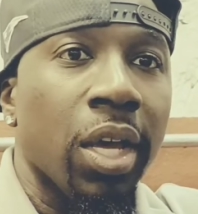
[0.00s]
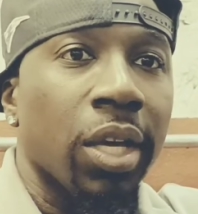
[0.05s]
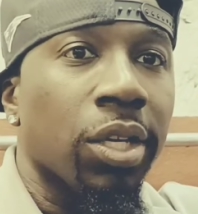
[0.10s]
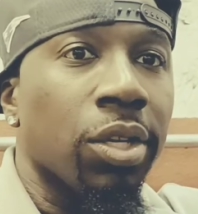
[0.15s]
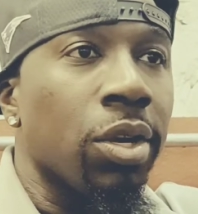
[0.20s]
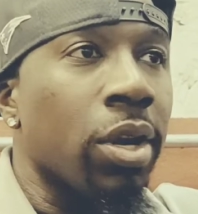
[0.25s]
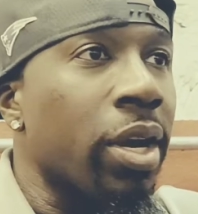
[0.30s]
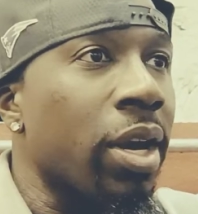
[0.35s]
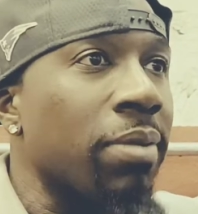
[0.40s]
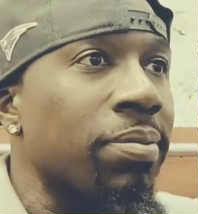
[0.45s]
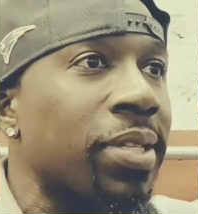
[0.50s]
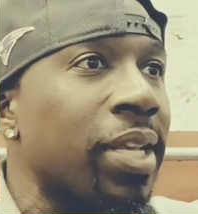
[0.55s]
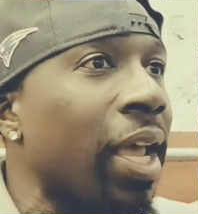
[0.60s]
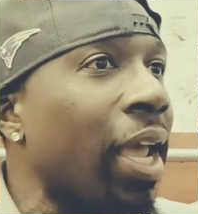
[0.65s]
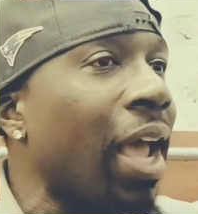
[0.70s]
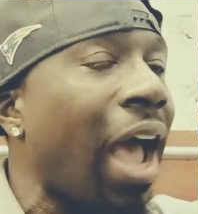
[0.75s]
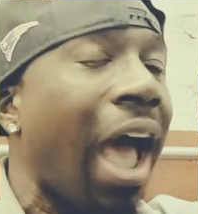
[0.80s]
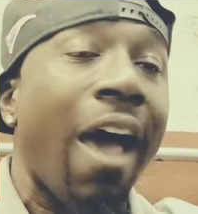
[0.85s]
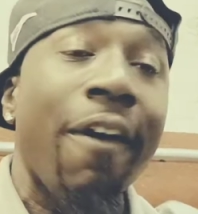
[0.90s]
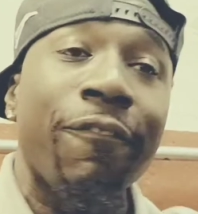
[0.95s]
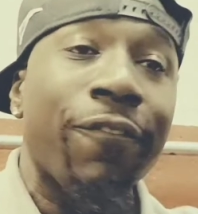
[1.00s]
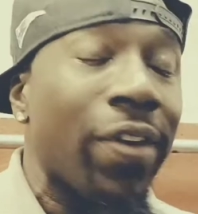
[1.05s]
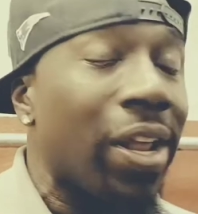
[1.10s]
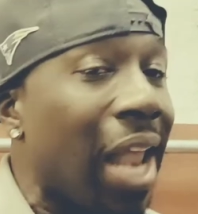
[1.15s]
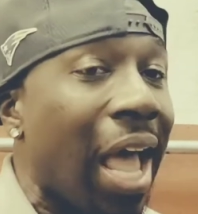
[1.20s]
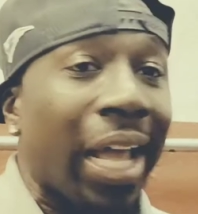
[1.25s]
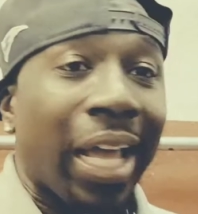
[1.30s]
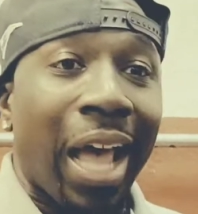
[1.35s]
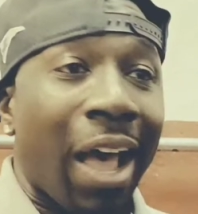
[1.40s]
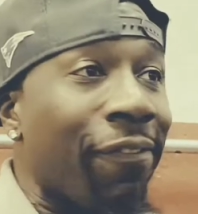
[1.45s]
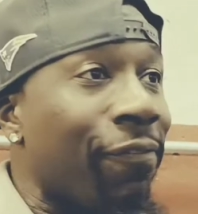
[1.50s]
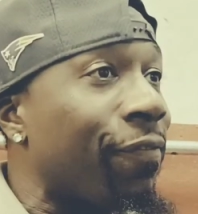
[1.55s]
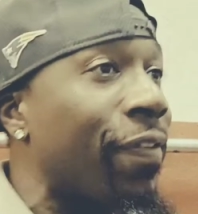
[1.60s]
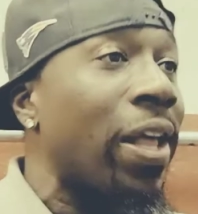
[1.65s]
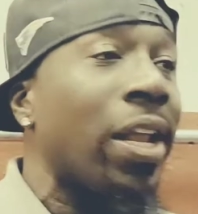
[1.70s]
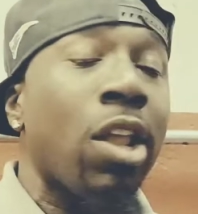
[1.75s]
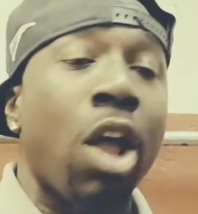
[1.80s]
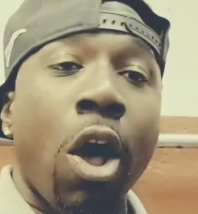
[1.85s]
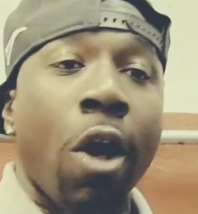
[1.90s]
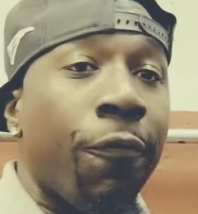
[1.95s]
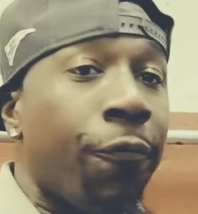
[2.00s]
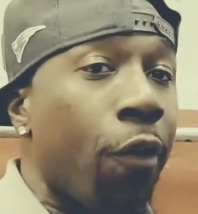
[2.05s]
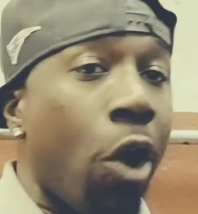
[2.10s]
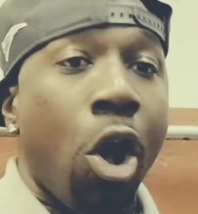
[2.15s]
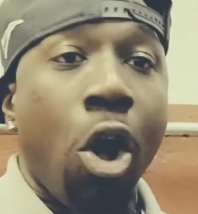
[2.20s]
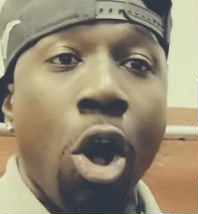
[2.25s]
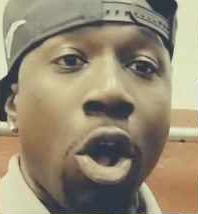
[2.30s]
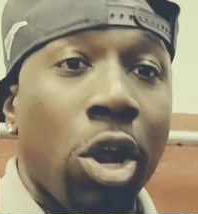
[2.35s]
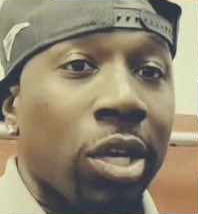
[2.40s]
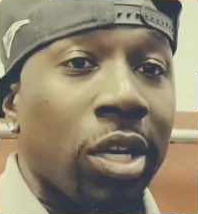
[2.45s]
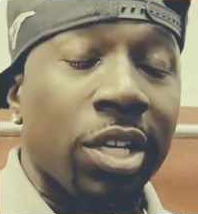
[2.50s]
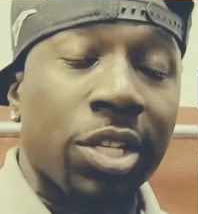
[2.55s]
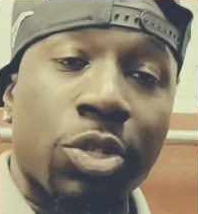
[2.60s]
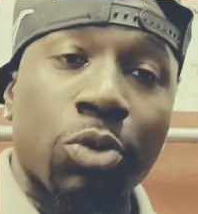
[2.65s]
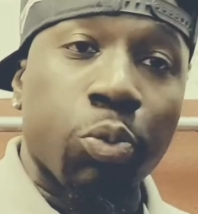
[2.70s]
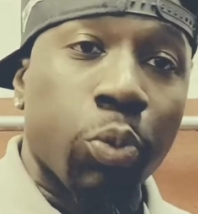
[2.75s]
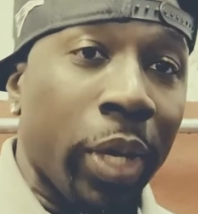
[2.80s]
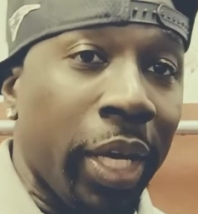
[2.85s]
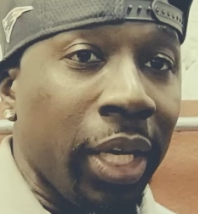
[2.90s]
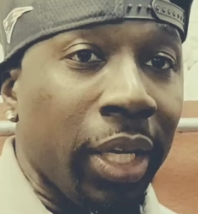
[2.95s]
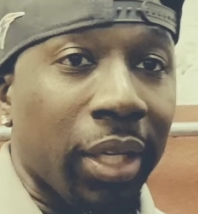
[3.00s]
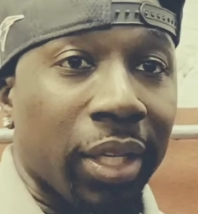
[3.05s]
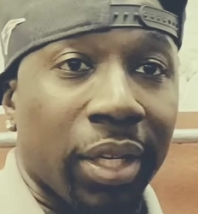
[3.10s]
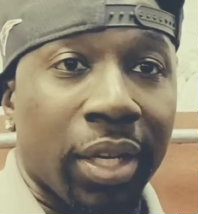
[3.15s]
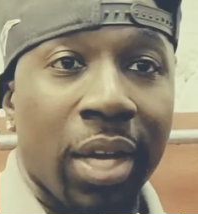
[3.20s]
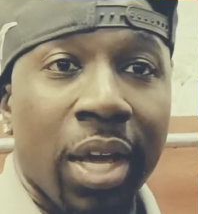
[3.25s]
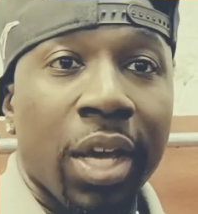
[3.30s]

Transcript: You know what I'm saying? I feel like I fell off all this week.